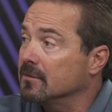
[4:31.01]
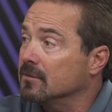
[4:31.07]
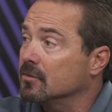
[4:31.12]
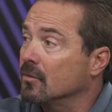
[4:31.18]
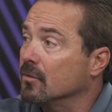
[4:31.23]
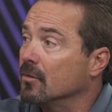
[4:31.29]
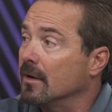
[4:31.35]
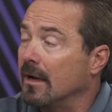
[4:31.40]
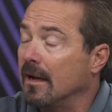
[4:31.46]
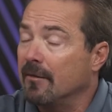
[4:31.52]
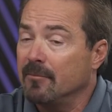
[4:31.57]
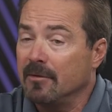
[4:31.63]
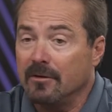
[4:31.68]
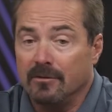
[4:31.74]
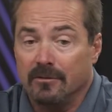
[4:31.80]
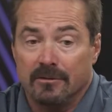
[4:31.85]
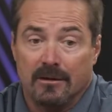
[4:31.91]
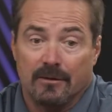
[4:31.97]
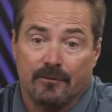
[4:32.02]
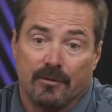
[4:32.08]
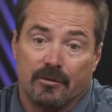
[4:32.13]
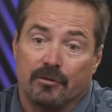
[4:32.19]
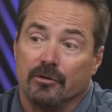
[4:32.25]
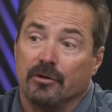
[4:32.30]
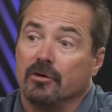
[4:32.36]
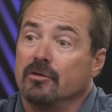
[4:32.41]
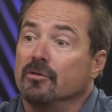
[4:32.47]
So I've been doing that for
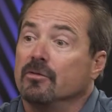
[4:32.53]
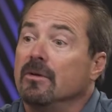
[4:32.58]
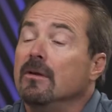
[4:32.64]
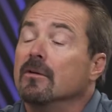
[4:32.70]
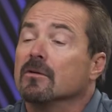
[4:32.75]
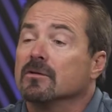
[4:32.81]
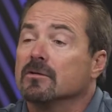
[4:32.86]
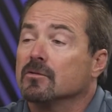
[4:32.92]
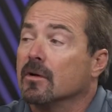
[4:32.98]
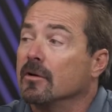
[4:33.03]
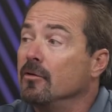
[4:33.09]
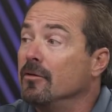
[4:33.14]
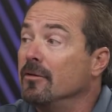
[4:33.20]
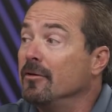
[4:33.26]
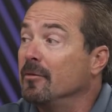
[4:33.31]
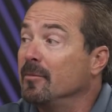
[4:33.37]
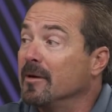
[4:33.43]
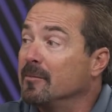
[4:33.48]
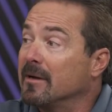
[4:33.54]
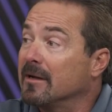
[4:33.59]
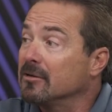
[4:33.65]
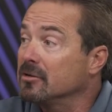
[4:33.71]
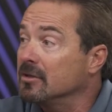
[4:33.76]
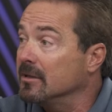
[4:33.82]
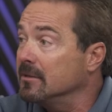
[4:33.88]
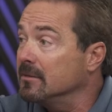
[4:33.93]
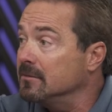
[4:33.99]
32 years. So I knew a little bit about
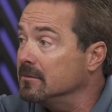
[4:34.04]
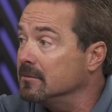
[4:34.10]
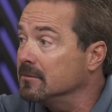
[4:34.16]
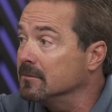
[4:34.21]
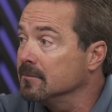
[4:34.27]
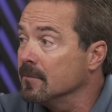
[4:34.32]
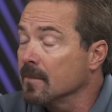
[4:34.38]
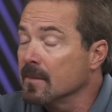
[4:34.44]
cheese.